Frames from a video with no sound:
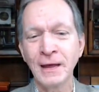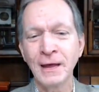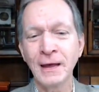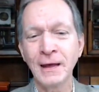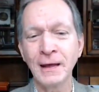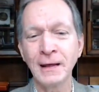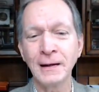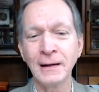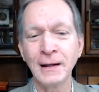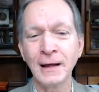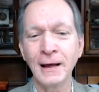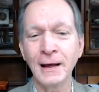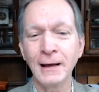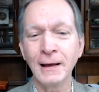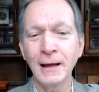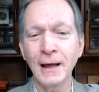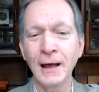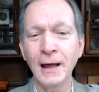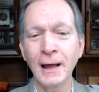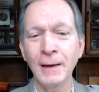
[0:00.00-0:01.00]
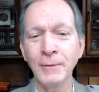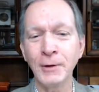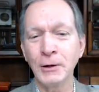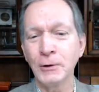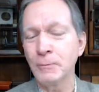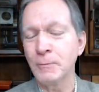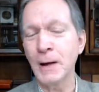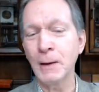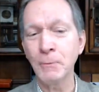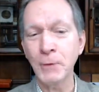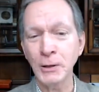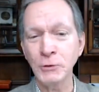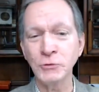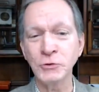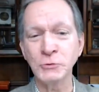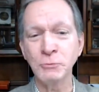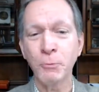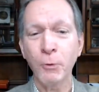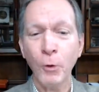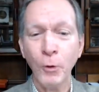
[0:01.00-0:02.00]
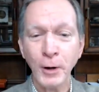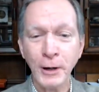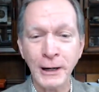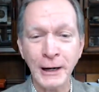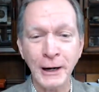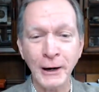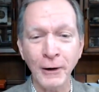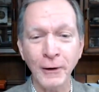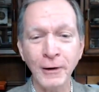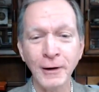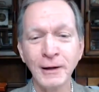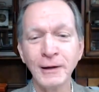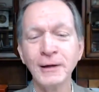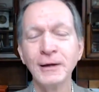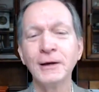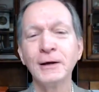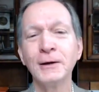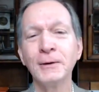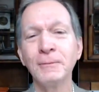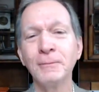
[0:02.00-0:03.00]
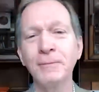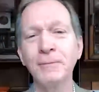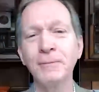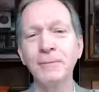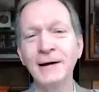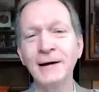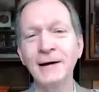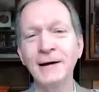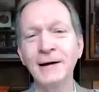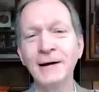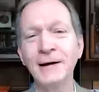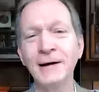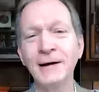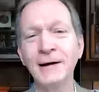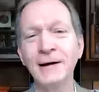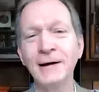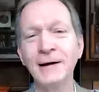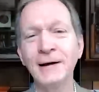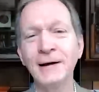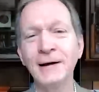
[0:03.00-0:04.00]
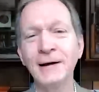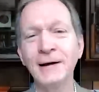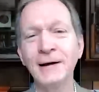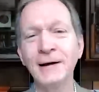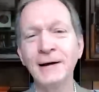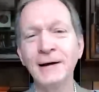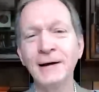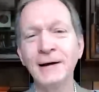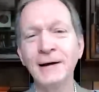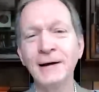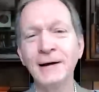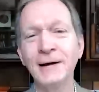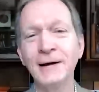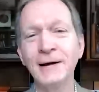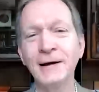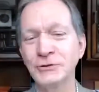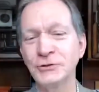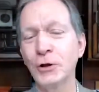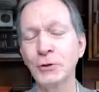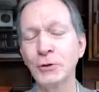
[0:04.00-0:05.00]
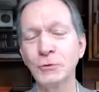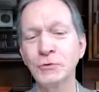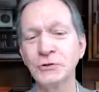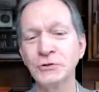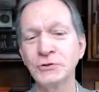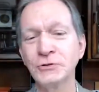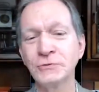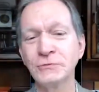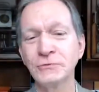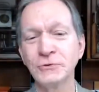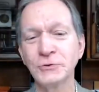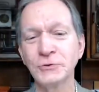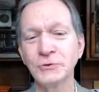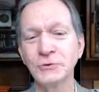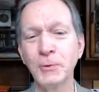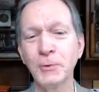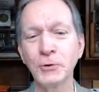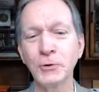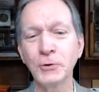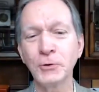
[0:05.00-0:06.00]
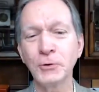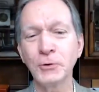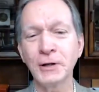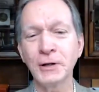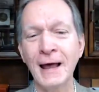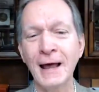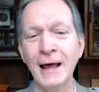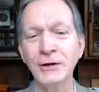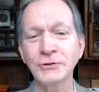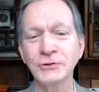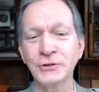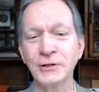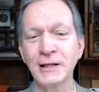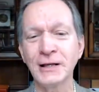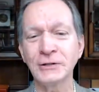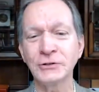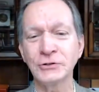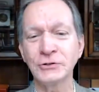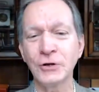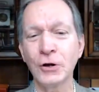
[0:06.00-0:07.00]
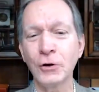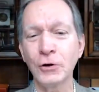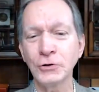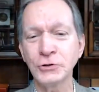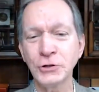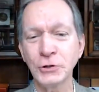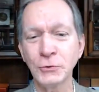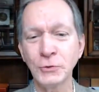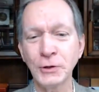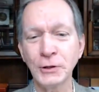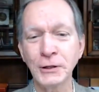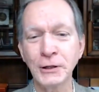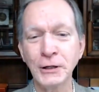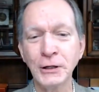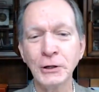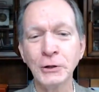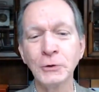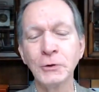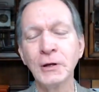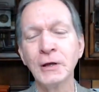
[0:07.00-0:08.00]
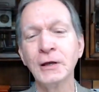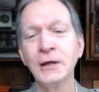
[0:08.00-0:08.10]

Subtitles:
And I mean, my mother was born here, but that's all that was spoken in the house, so that's all she really knew.